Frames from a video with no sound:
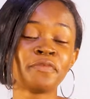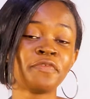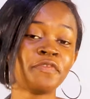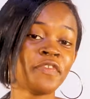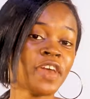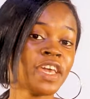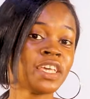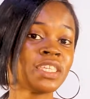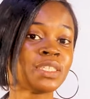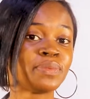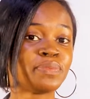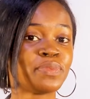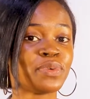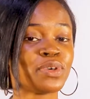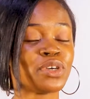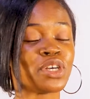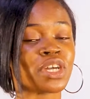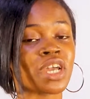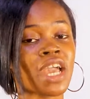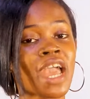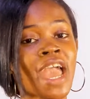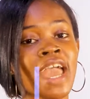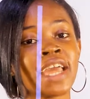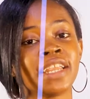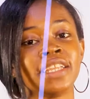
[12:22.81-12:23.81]

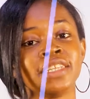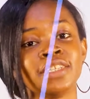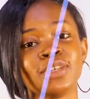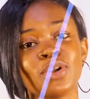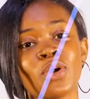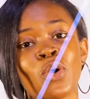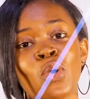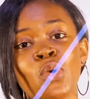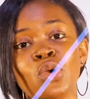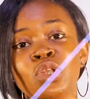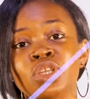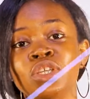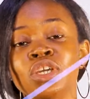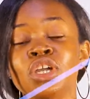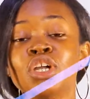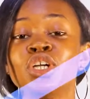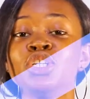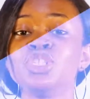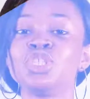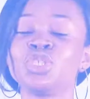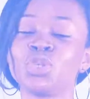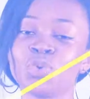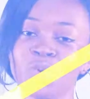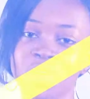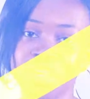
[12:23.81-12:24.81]
Facebook, and on
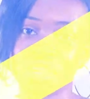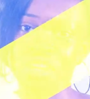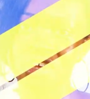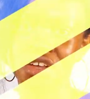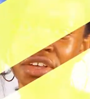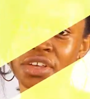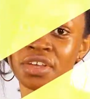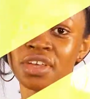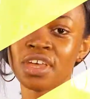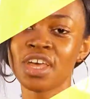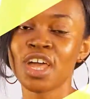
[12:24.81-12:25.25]
Twitter.